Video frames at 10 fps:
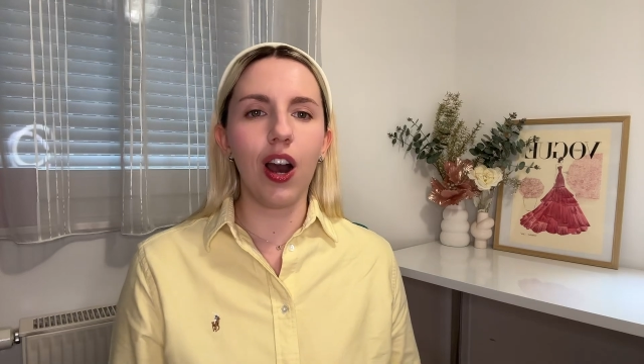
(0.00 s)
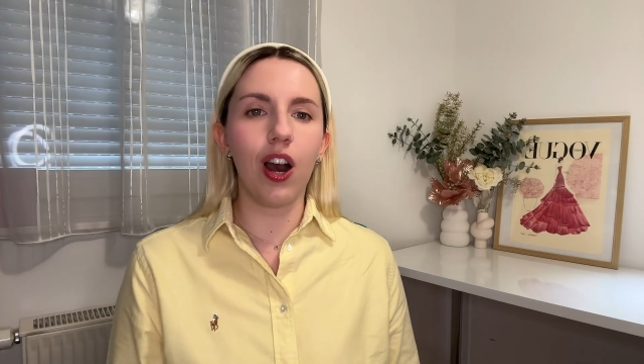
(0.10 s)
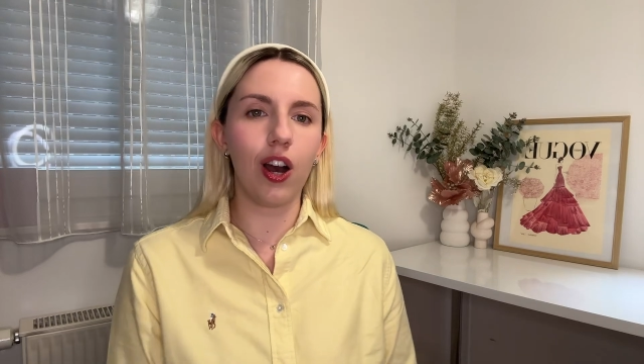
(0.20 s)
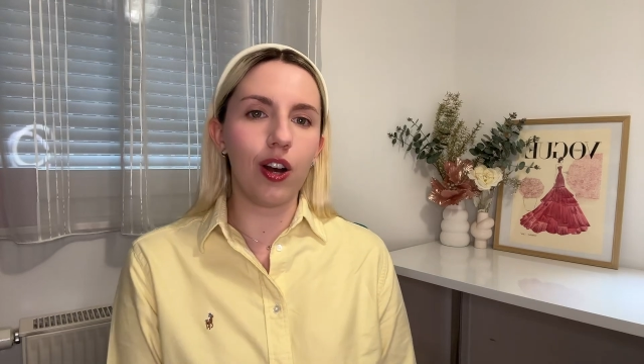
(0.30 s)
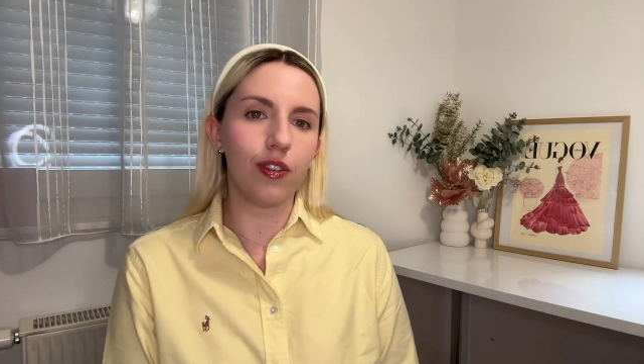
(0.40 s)

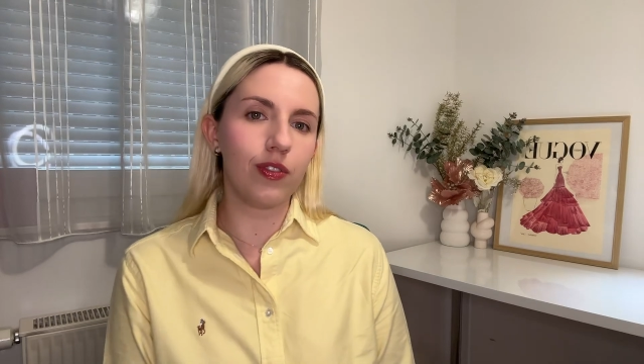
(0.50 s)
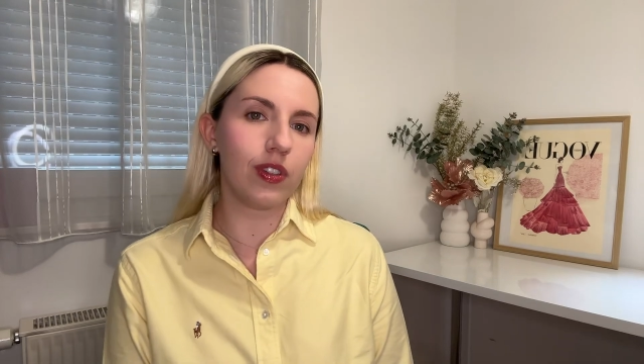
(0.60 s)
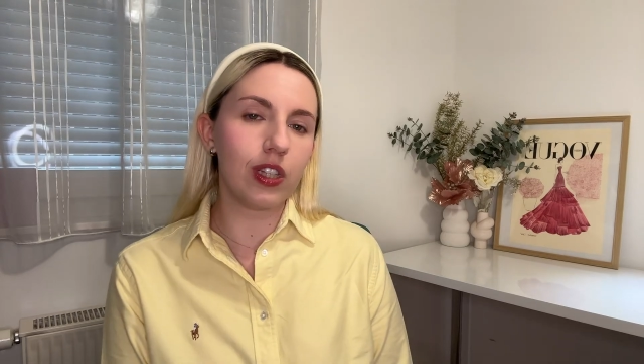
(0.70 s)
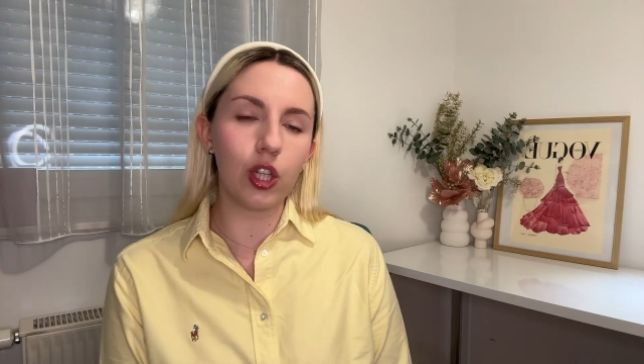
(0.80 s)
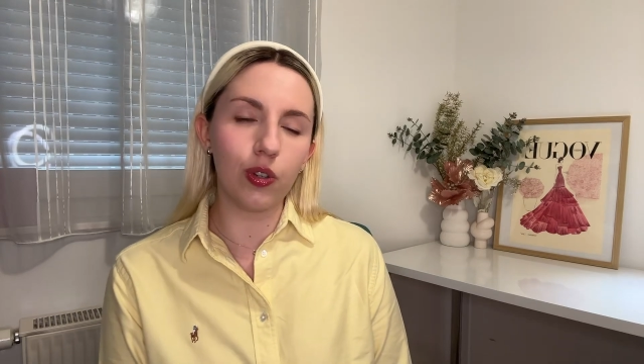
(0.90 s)
of
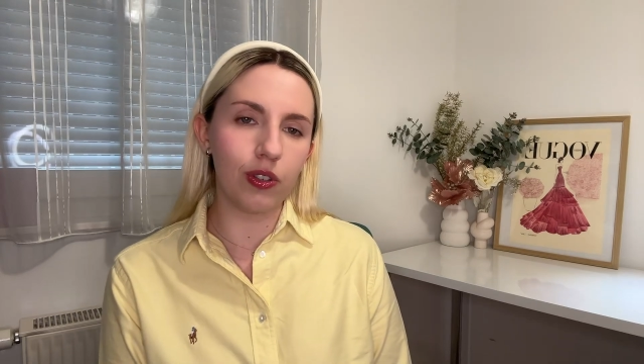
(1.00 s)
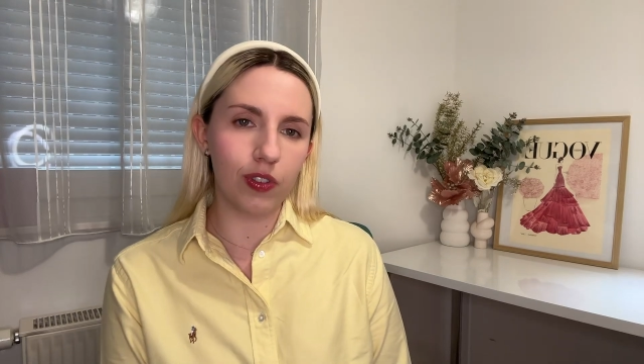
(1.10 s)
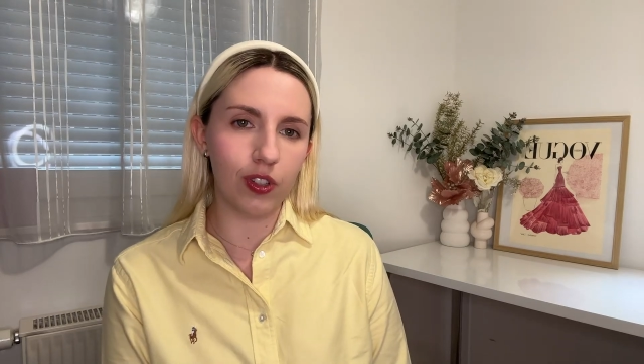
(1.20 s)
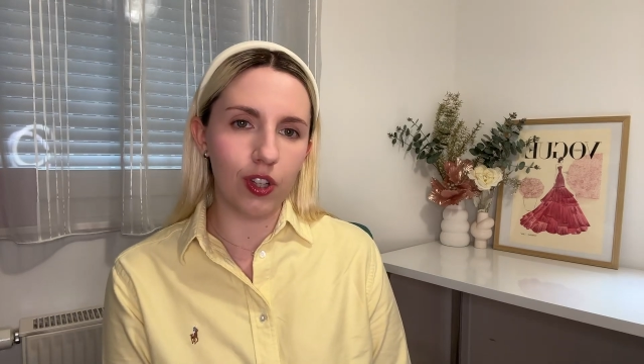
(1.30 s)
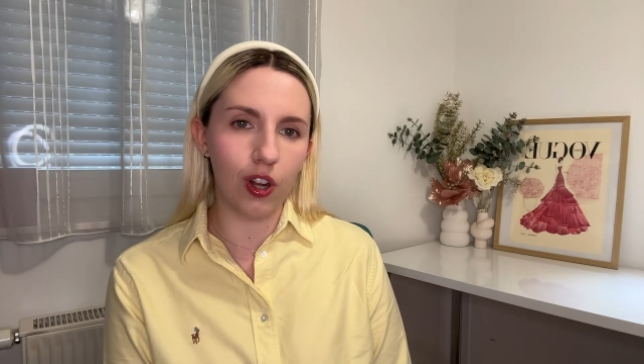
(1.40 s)
the Louis
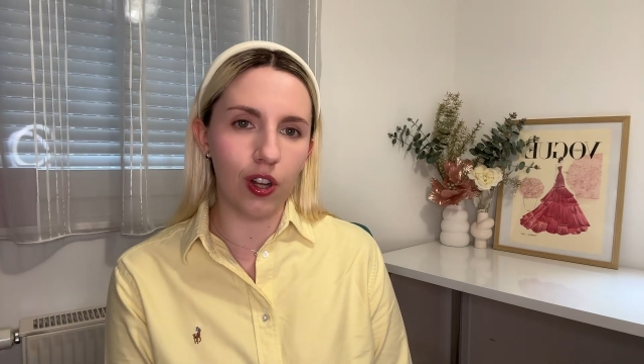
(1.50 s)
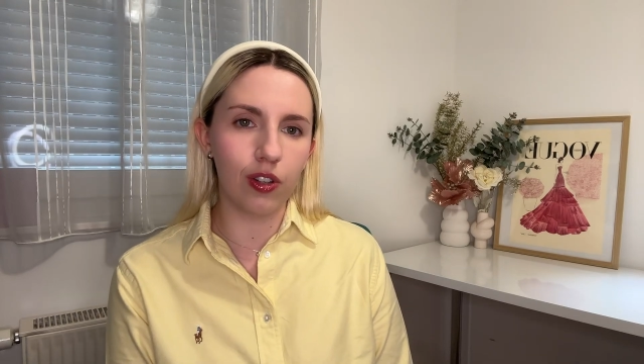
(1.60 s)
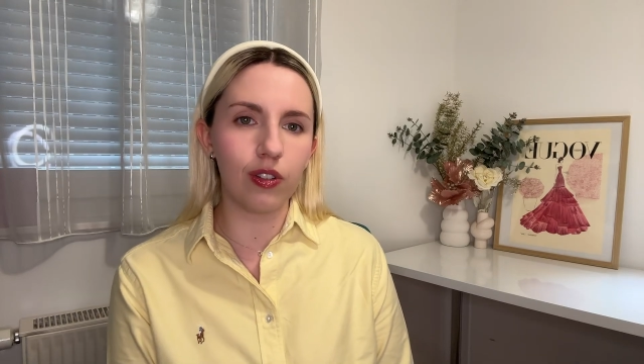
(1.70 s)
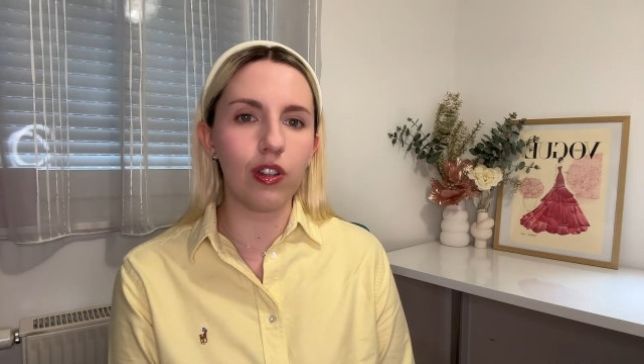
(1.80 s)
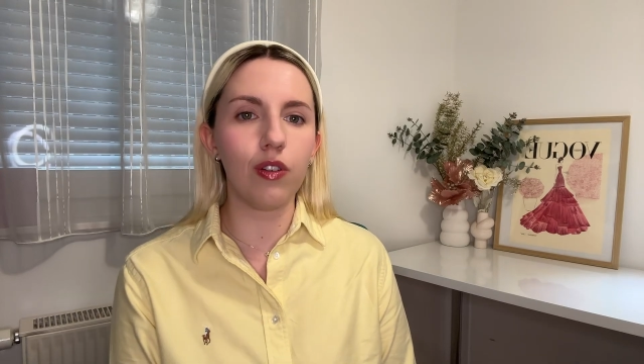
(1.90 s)
Vuitton